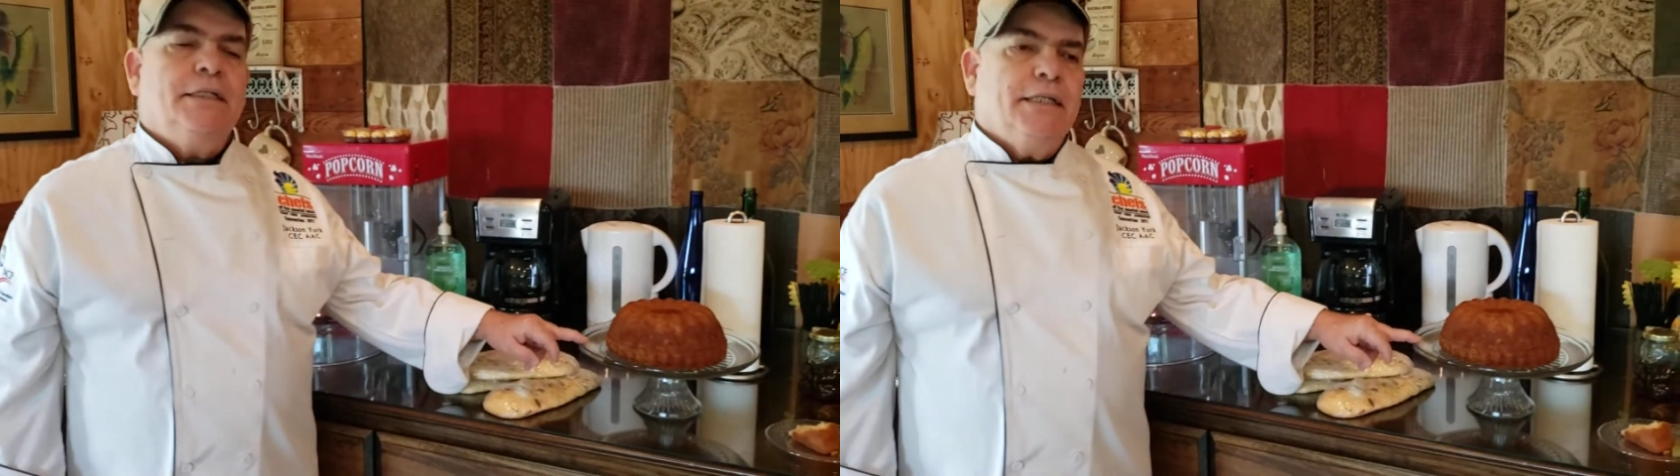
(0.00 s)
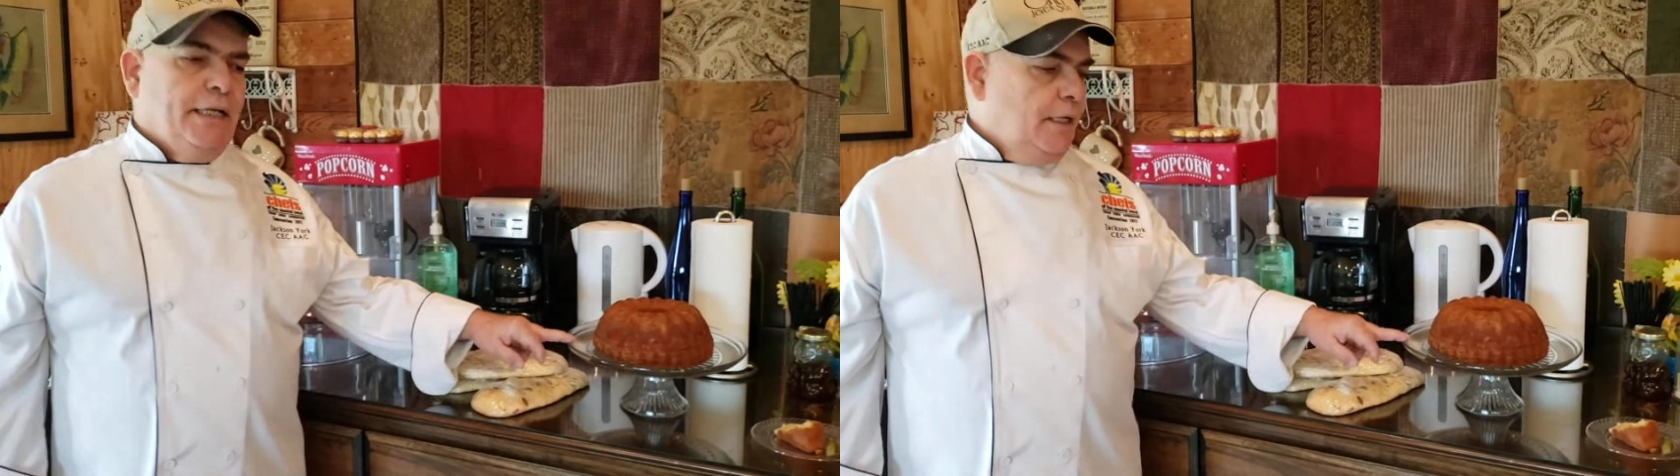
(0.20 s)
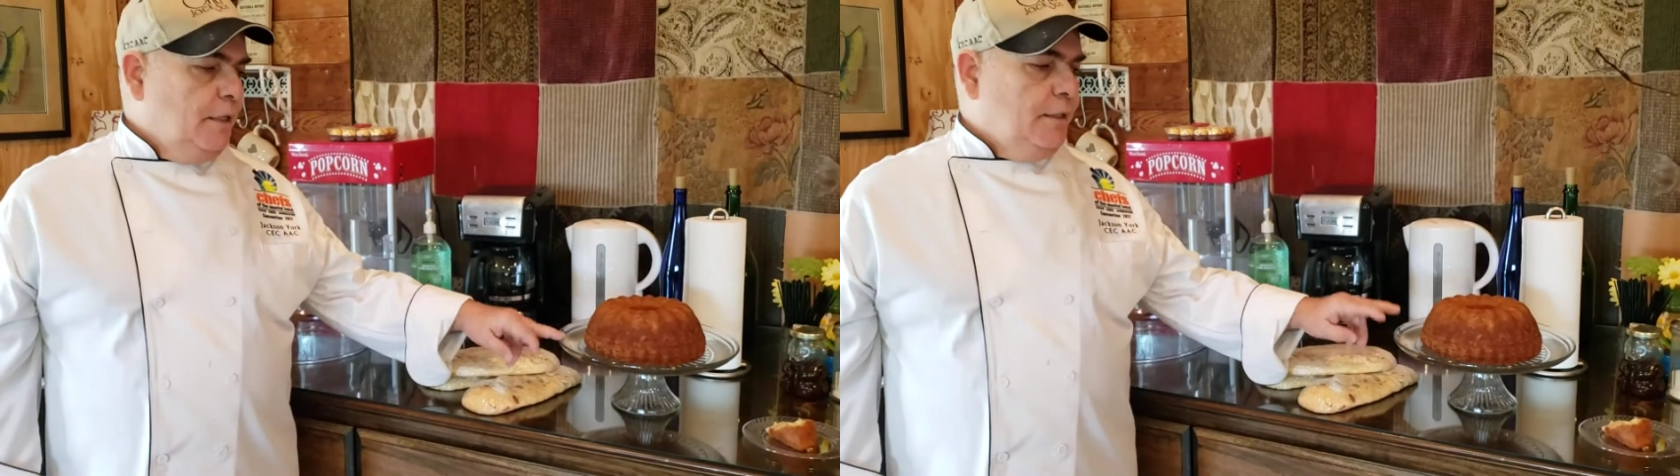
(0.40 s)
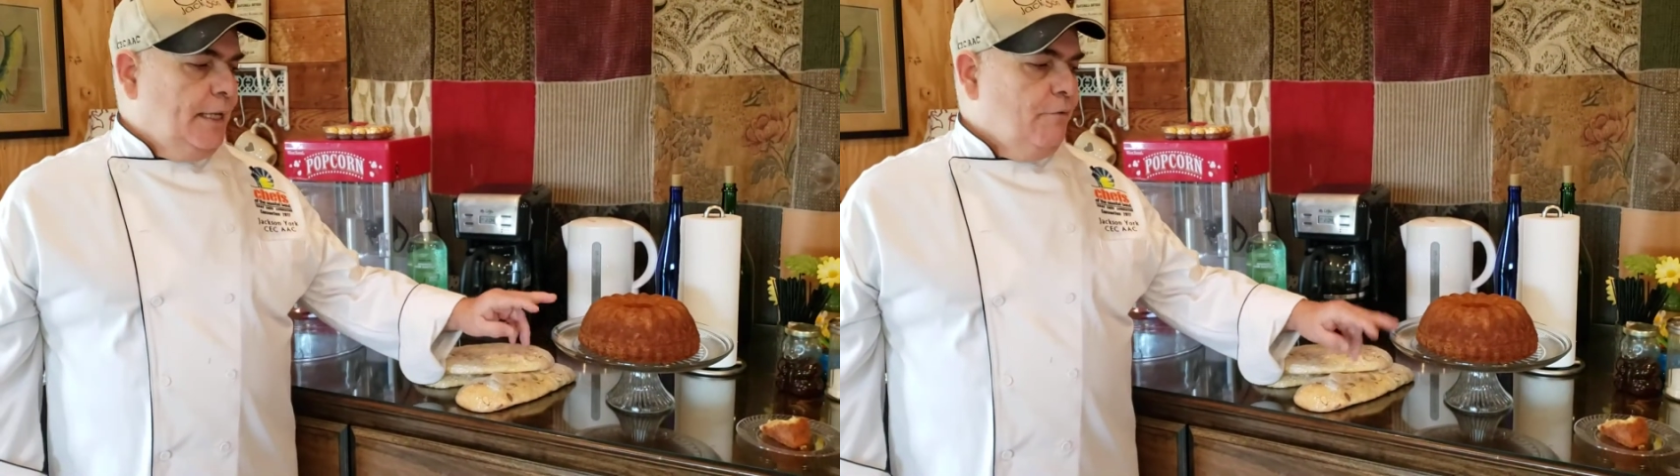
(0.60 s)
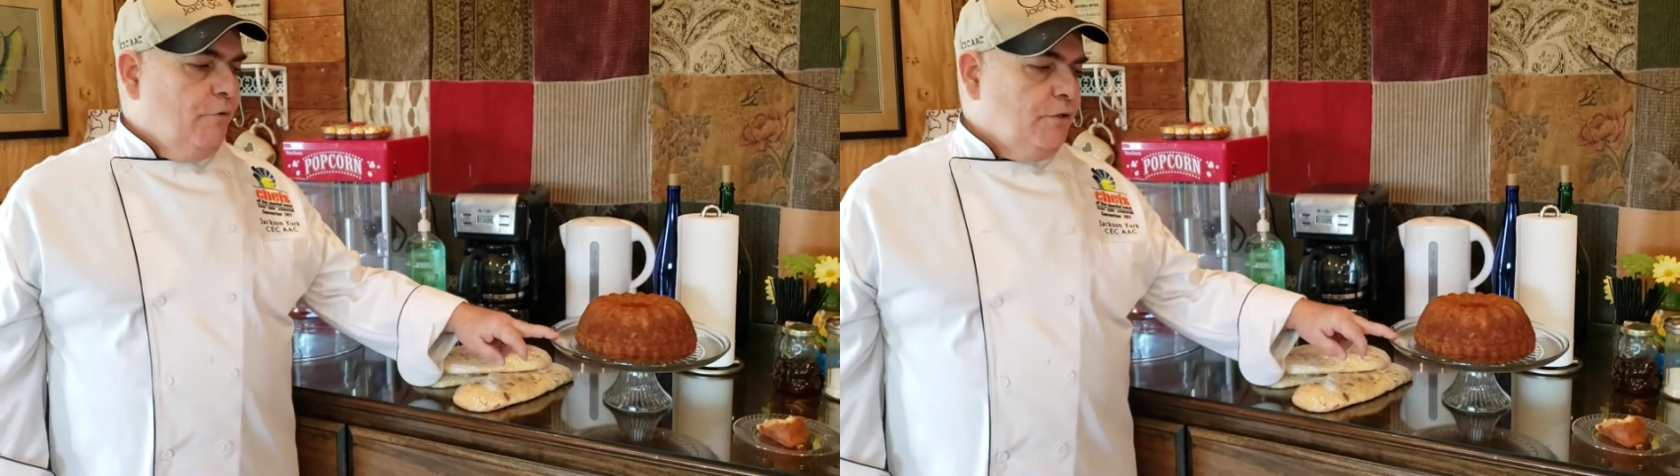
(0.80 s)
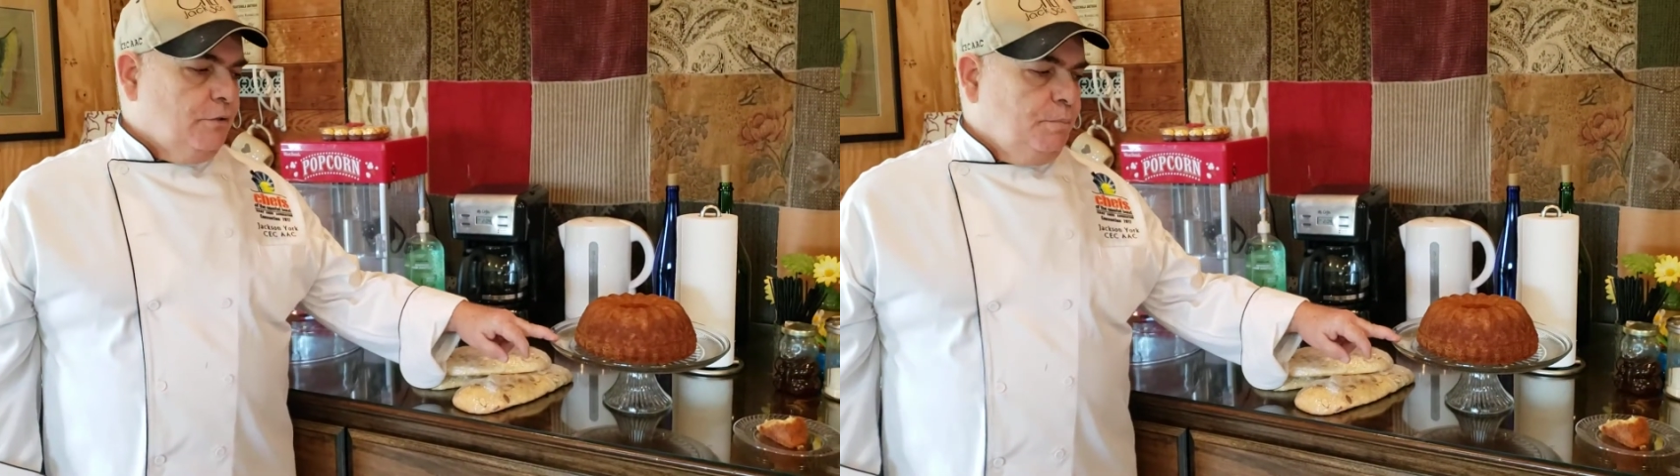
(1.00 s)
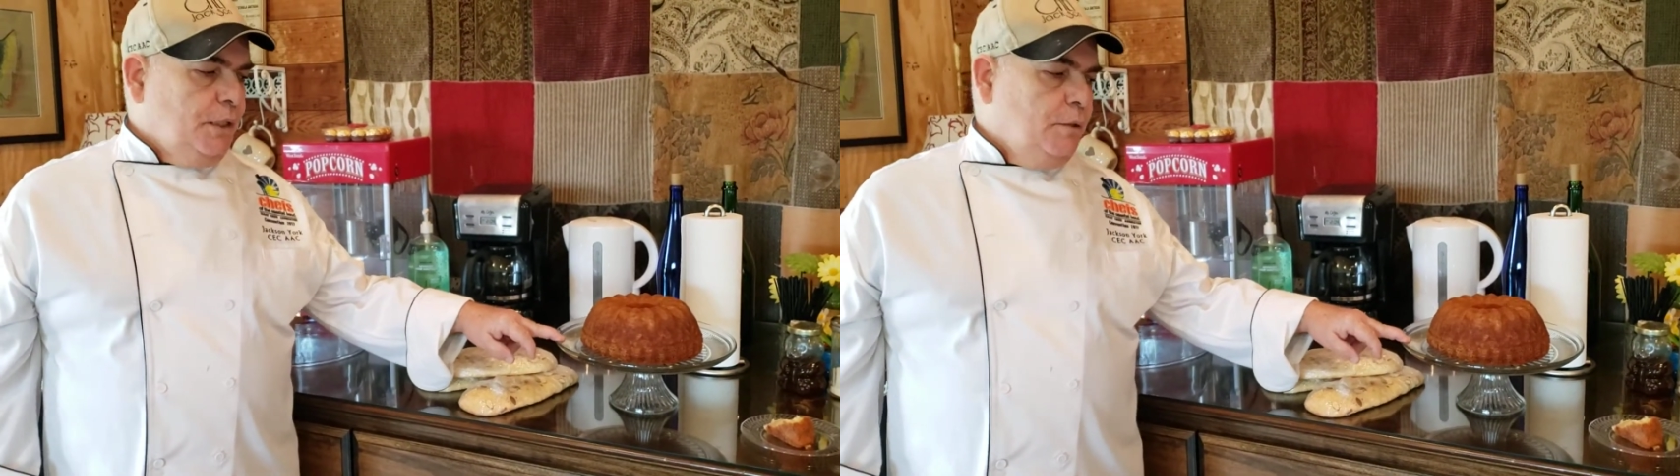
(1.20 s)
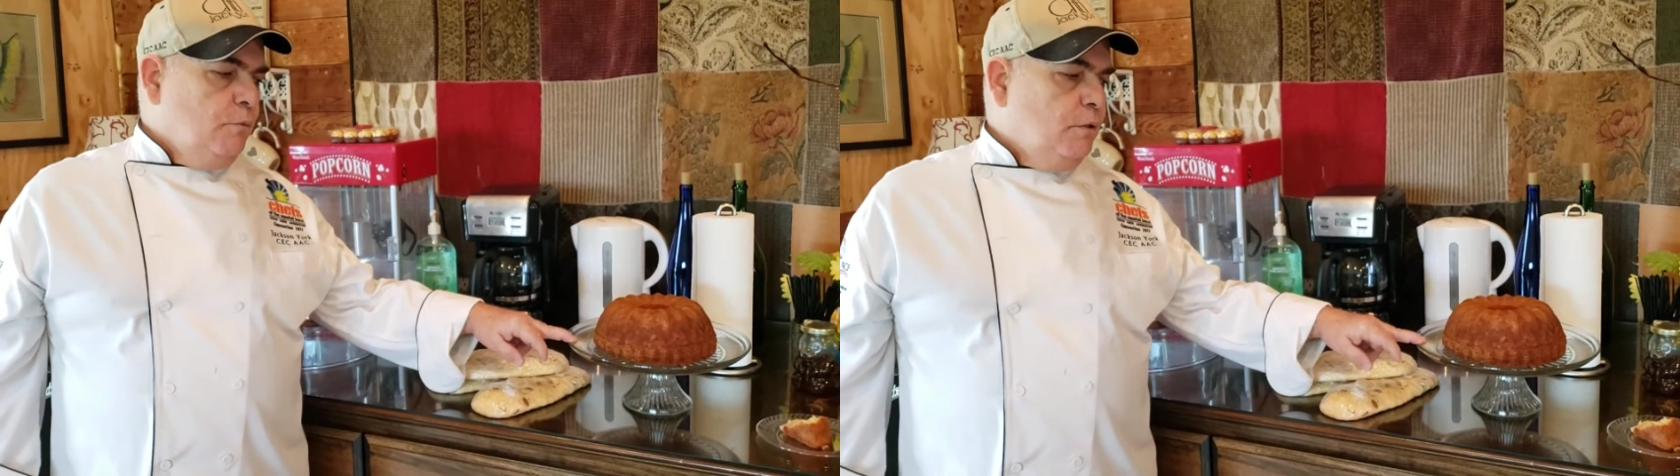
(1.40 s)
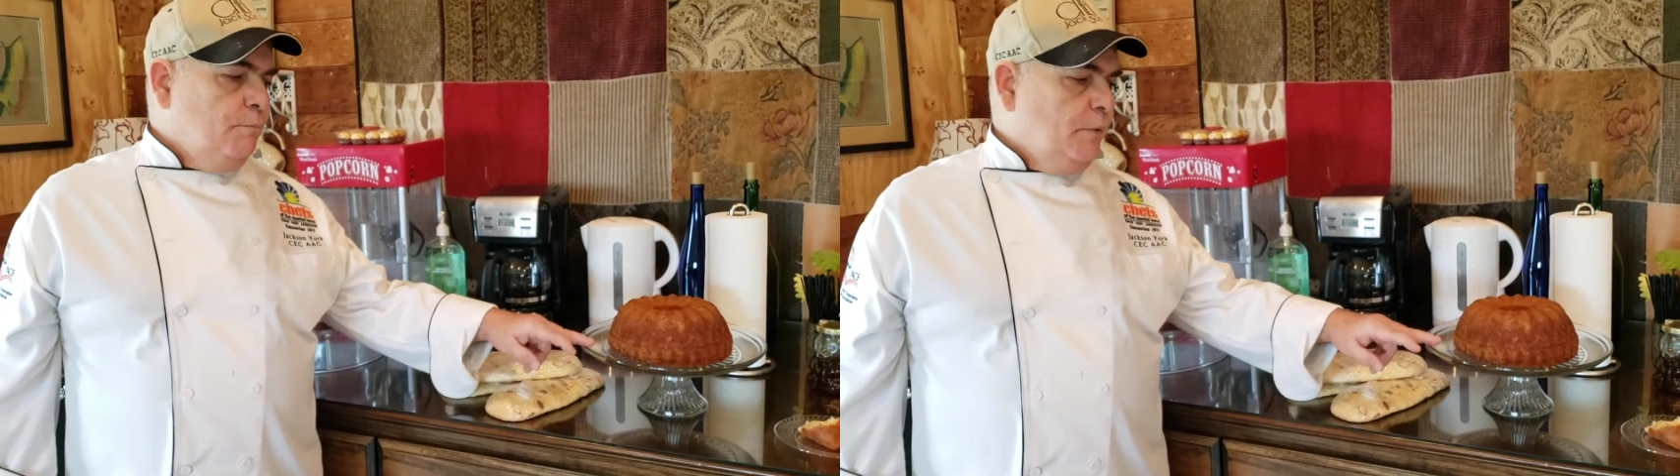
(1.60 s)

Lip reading: and that recipe will